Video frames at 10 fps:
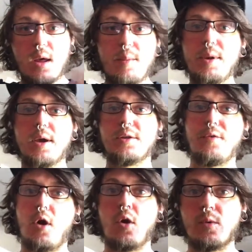because I've
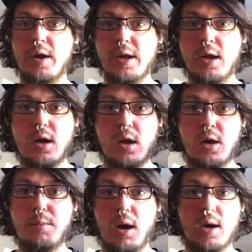already
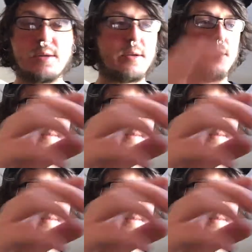unboxed.